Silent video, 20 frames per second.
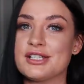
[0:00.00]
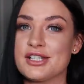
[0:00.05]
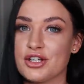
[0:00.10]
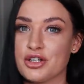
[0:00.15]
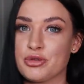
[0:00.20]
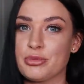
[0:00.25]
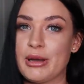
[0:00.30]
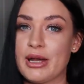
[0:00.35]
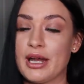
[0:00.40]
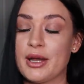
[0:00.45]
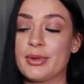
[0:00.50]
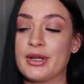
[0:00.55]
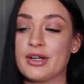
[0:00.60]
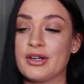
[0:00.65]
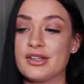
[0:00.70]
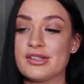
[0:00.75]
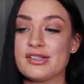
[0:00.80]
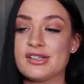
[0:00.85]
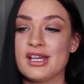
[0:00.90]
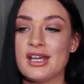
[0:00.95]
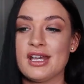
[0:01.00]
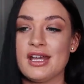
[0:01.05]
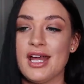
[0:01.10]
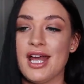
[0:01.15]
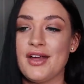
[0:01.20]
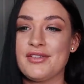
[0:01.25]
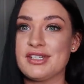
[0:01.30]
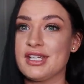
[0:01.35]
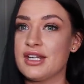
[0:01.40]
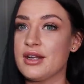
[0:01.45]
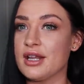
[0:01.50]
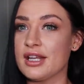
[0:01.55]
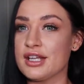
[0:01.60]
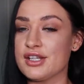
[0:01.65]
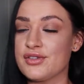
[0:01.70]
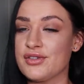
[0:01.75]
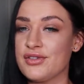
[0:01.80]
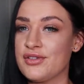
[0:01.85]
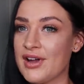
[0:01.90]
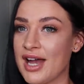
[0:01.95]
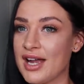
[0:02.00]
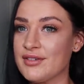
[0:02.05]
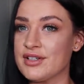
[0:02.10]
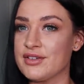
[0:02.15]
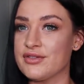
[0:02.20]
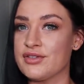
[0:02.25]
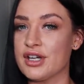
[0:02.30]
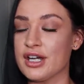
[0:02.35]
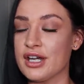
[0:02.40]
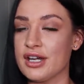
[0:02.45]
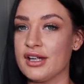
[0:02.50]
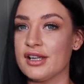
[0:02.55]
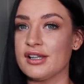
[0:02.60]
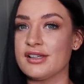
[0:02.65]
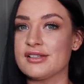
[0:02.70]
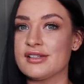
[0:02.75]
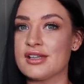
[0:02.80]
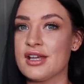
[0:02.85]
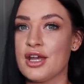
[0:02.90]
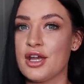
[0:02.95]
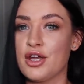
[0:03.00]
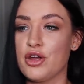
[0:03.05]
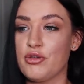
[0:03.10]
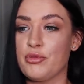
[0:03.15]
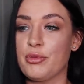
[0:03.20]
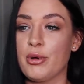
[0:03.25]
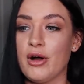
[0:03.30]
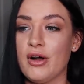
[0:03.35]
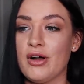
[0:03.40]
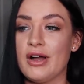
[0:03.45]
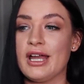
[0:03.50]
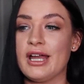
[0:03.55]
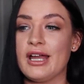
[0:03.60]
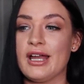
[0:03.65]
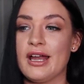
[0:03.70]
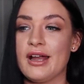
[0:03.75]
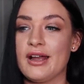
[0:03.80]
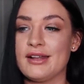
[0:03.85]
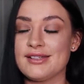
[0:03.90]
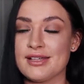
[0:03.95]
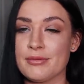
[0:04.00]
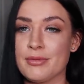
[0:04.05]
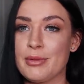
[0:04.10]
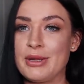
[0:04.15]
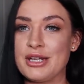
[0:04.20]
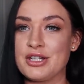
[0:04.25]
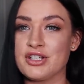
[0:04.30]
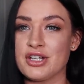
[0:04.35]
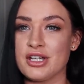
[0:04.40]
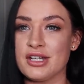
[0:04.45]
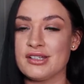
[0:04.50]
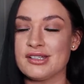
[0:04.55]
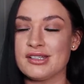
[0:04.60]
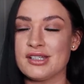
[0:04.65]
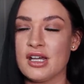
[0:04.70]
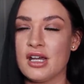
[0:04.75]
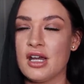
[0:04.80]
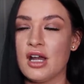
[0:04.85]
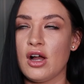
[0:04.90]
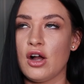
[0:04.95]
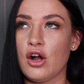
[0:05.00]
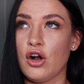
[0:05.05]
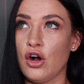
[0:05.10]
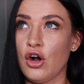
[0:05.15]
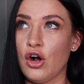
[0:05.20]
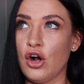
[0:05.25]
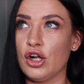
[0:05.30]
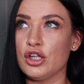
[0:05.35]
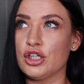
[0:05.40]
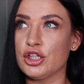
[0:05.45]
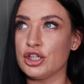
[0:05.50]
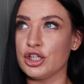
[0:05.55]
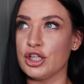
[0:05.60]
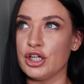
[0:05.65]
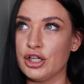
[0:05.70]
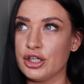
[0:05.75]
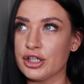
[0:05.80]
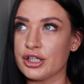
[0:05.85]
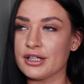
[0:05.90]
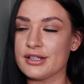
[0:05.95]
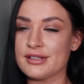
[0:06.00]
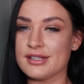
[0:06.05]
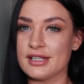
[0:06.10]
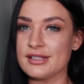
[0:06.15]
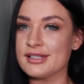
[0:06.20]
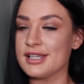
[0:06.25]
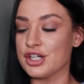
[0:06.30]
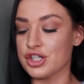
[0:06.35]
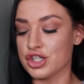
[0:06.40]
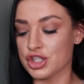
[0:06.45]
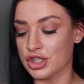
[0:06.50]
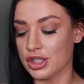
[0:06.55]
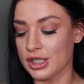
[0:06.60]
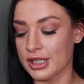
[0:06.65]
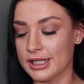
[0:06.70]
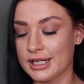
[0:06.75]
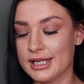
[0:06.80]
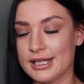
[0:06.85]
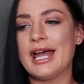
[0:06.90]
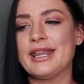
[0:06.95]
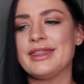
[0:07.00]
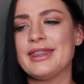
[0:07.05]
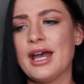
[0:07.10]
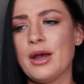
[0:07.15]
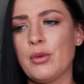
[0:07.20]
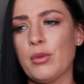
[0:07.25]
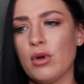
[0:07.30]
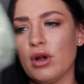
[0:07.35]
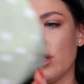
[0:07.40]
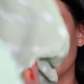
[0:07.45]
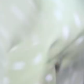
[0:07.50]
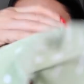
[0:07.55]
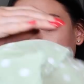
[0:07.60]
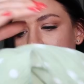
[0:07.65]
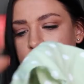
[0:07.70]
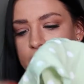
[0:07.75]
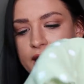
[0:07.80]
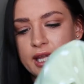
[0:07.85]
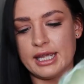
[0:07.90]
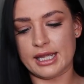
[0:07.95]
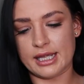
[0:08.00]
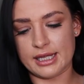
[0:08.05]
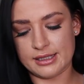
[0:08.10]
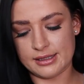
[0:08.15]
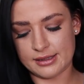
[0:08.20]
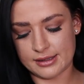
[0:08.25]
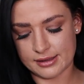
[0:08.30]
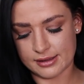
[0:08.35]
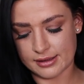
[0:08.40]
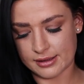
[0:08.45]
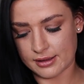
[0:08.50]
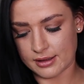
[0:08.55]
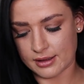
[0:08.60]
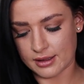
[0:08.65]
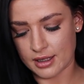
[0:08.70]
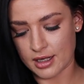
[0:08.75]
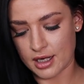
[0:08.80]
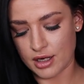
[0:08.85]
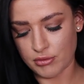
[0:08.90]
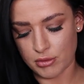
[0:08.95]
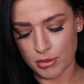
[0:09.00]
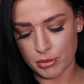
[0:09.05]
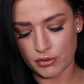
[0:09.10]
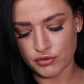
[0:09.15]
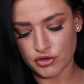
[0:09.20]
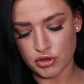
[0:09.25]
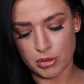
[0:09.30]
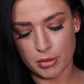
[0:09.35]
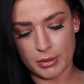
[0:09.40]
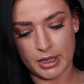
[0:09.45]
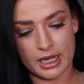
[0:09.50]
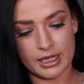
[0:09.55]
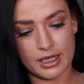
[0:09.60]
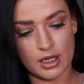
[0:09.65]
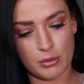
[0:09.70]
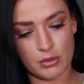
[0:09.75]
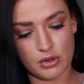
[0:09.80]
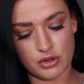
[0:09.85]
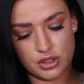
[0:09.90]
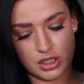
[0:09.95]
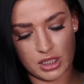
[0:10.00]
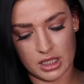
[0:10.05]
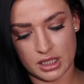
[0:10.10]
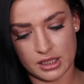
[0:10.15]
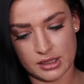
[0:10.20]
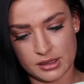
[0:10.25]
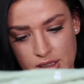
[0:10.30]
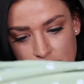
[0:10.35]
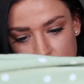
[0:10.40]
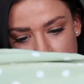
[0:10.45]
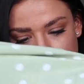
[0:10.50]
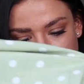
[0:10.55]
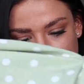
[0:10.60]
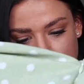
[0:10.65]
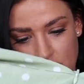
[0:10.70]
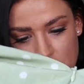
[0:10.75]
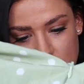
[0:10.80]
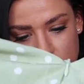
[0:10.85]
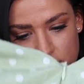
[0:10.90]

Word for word: is a good buy because I've seen at least five different girls who bought it and sent me pictures all look sensational in it. And that one is, I can't remember off the top of my head how much it is actually.